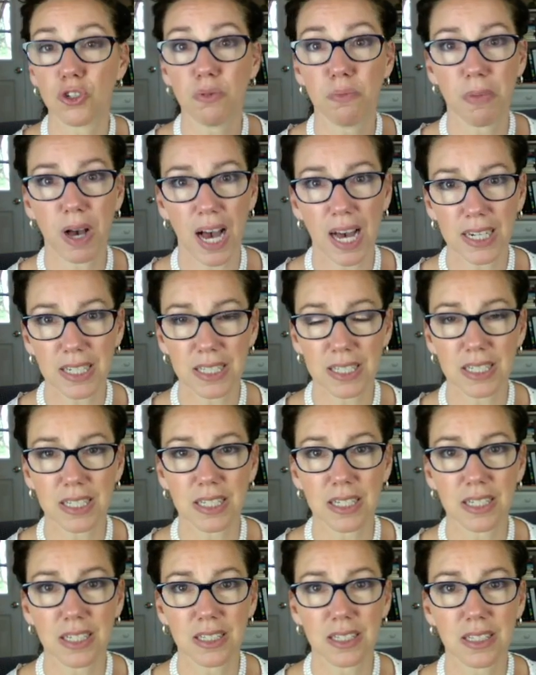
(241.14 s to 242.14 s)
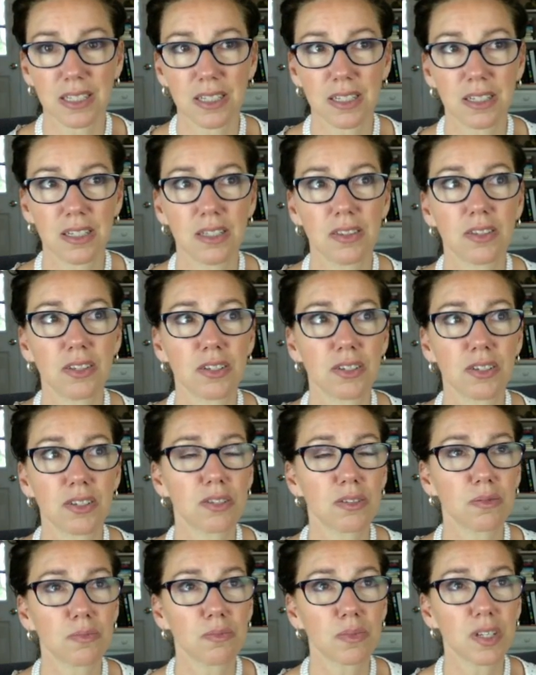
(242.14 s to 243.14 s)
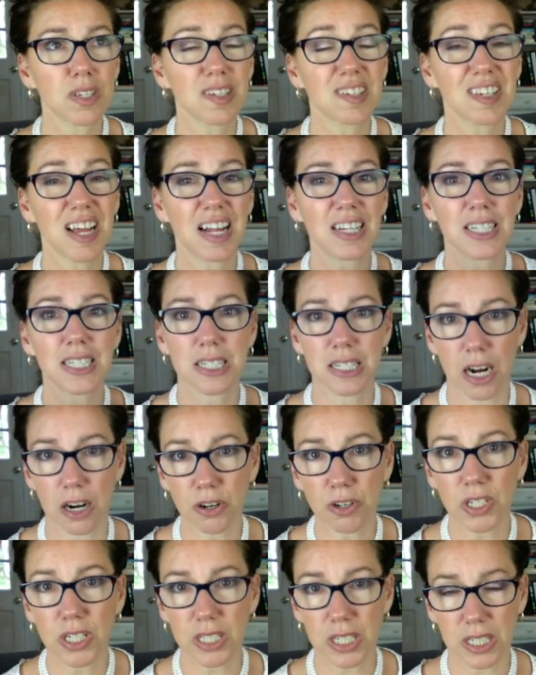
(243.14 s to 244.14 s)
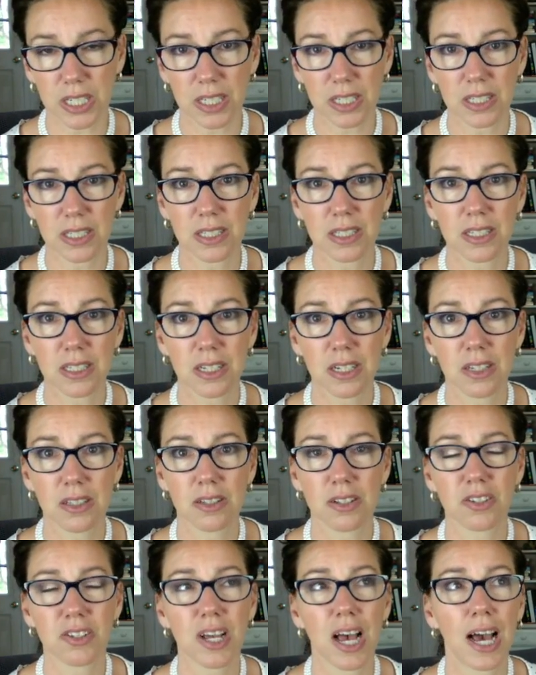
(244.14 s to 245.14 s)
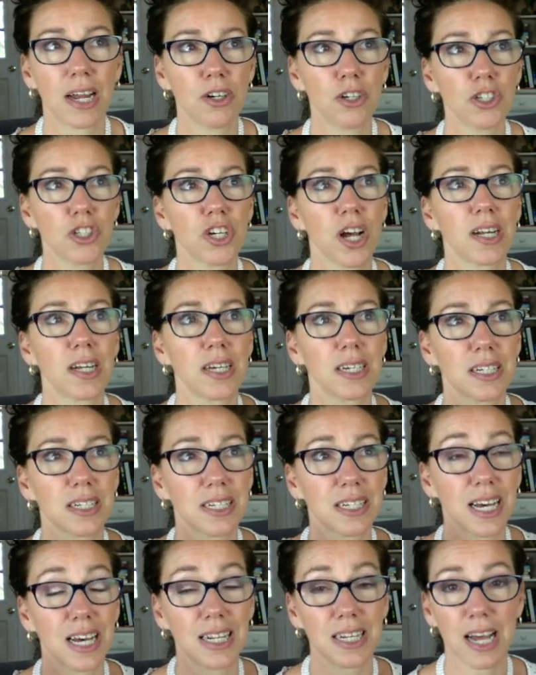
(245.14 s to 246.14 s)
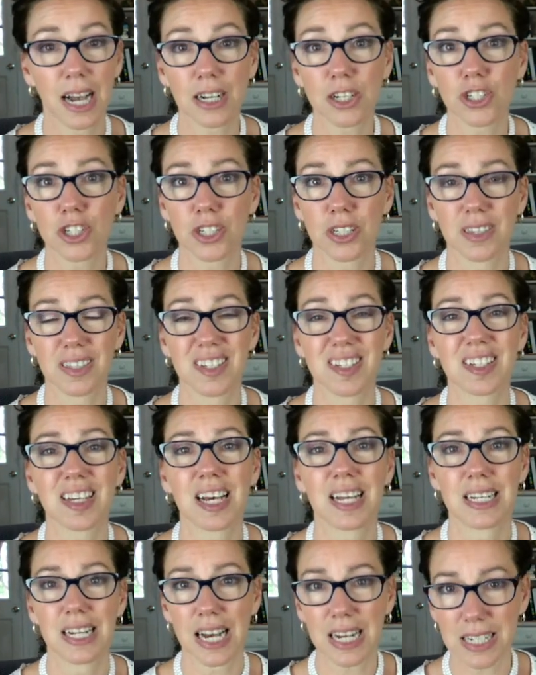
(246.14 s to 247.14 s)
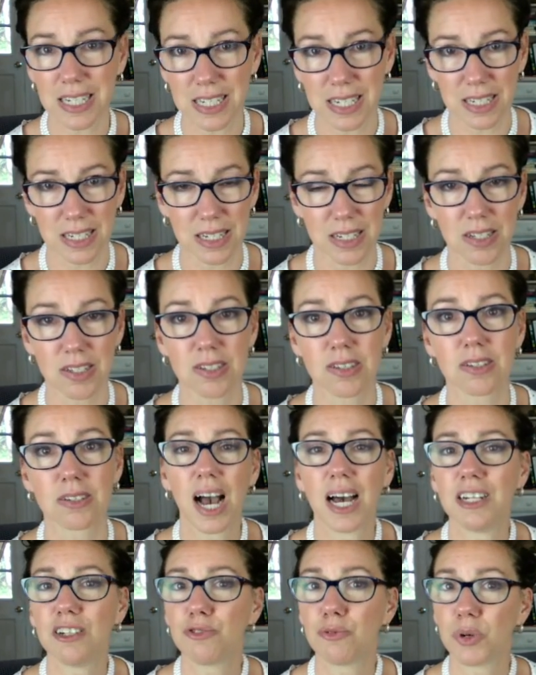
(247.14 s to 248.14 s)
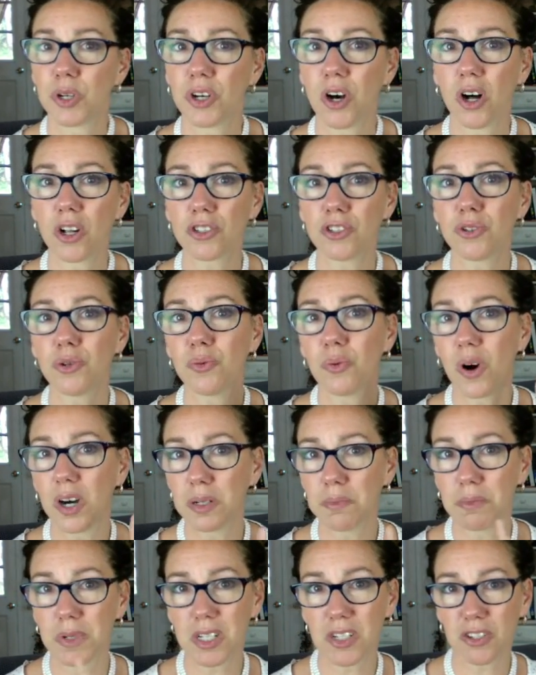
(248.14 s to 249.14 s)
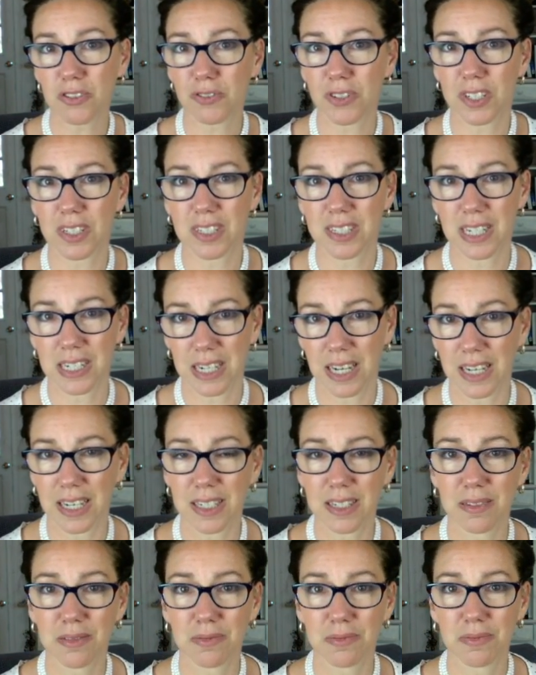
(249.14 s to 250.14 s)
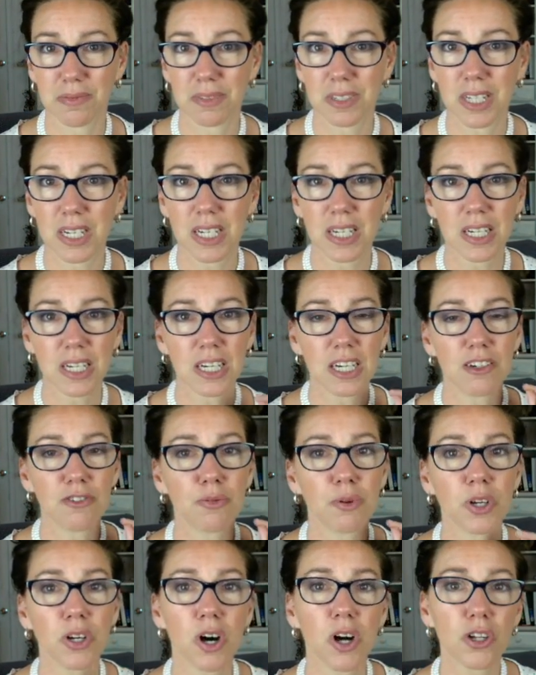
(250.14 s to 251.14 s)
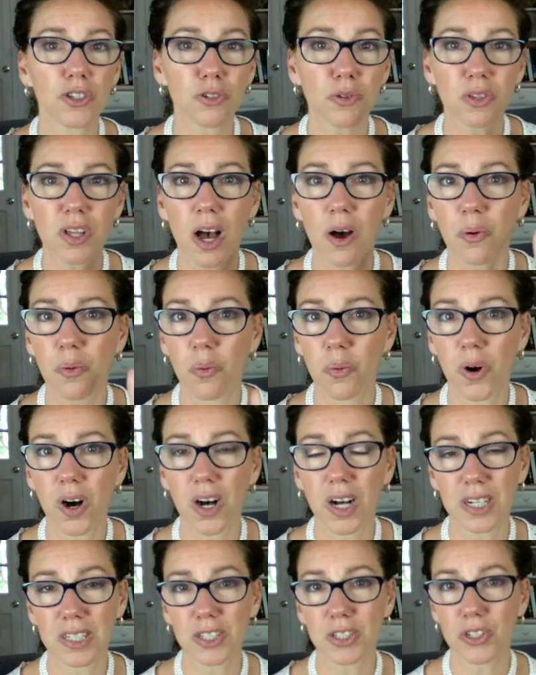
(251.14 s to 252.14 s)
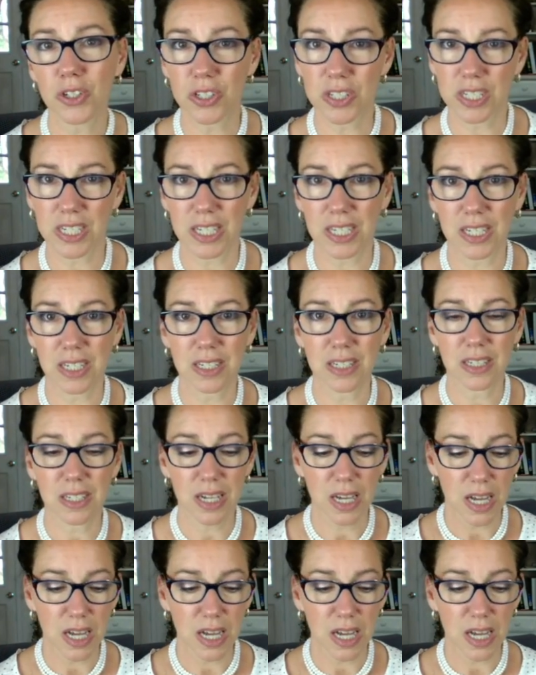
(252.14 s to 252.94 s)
humanity, this solidarity, this energetic connection, this connectedness. And if we all do one mitzvah today, if we all do that one good deed